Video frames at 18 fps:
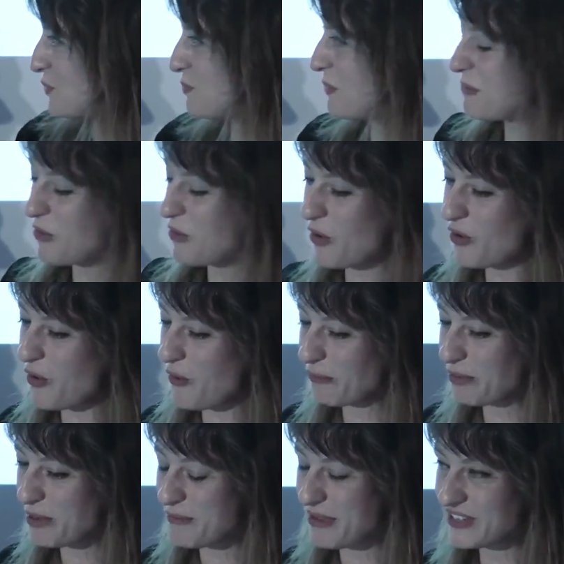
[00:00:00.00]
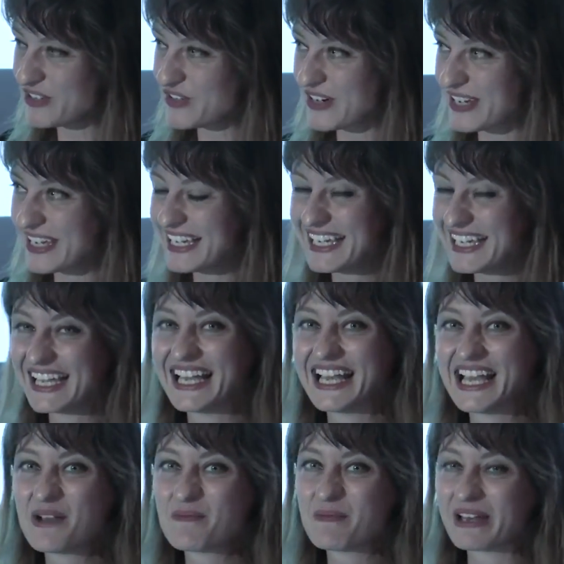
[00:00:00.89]
would be more complimentary.
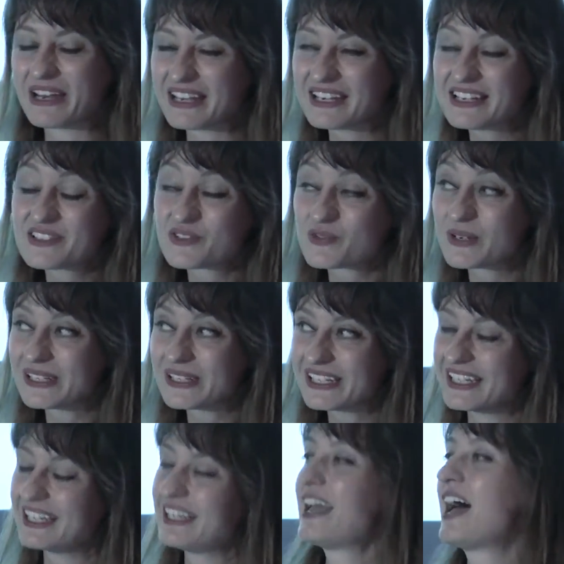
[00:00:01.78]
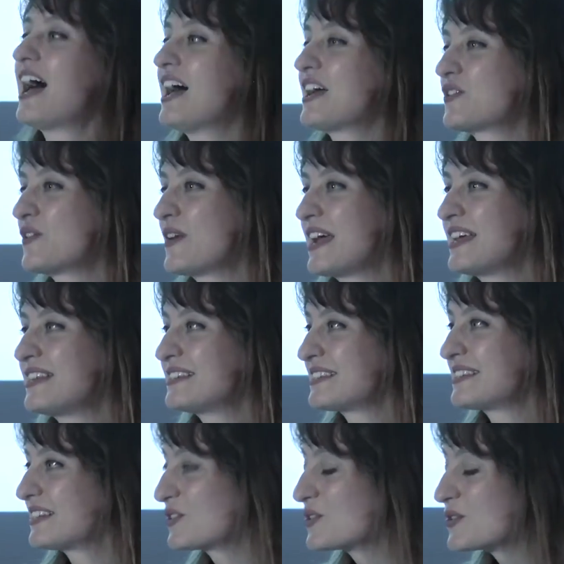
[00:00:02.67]
But it is really uh,
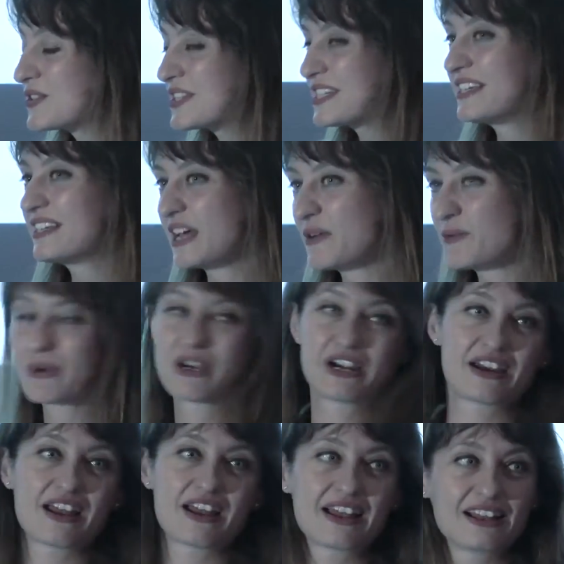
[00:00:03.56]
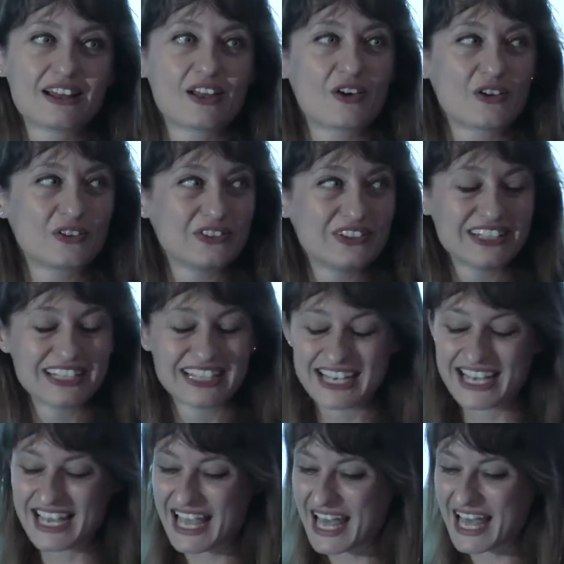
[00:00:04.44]
great to see that we're not alone.
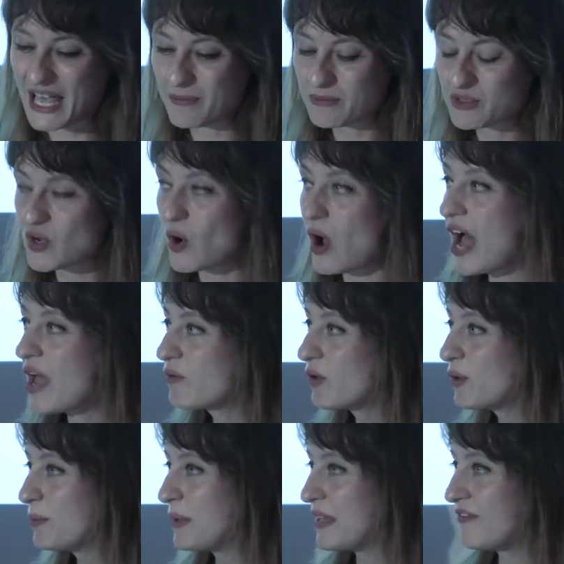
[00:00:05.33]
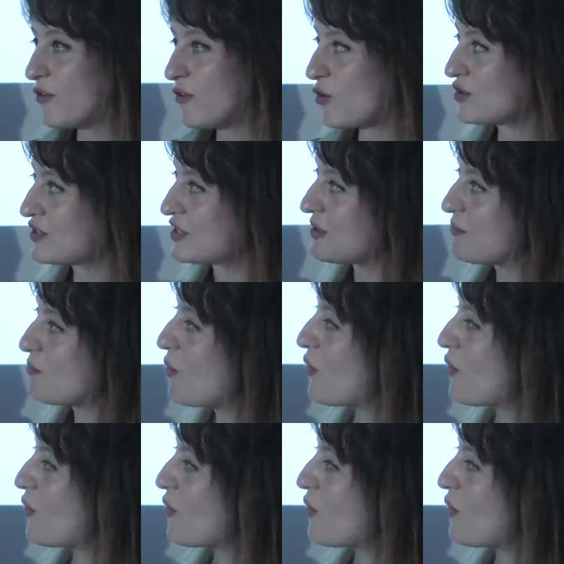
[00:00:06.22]
Um, so I will be focusing